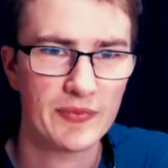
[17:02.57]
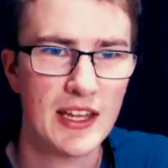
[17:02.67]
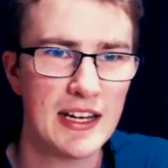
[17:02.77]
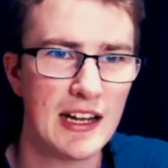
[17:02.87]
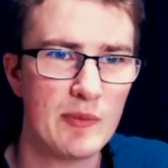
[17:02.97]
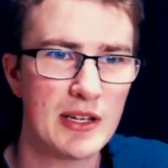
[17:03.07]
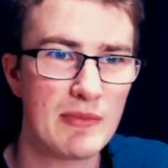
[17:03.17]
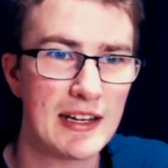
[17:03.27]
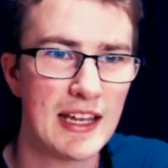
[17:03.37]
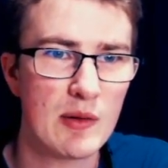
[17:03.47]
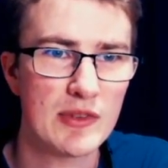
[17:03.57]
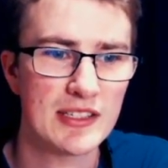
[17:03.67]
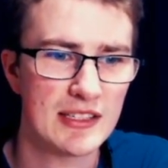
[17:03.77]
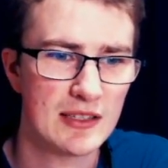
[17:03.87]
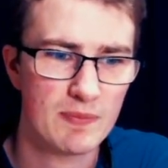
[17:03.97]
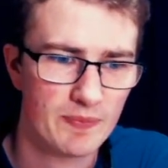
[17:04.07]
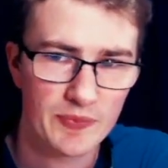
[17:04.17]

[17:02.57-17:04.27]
I need to update my camera system.